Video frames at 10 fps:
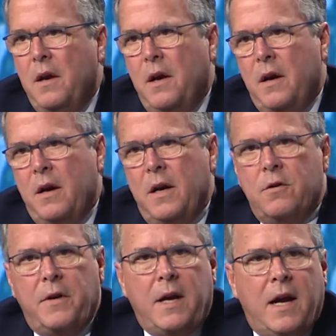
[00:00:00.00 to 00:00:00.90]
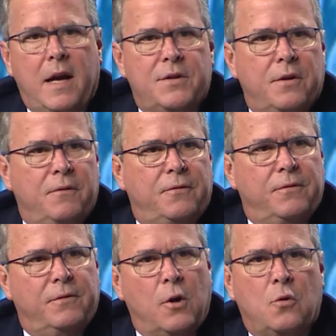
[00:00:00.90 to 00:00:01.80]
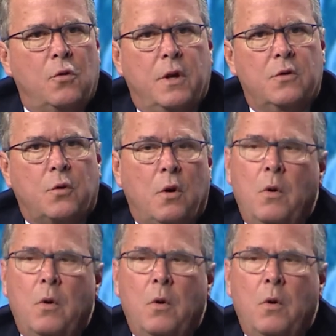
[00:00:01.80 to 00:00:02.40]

under the guise of local control.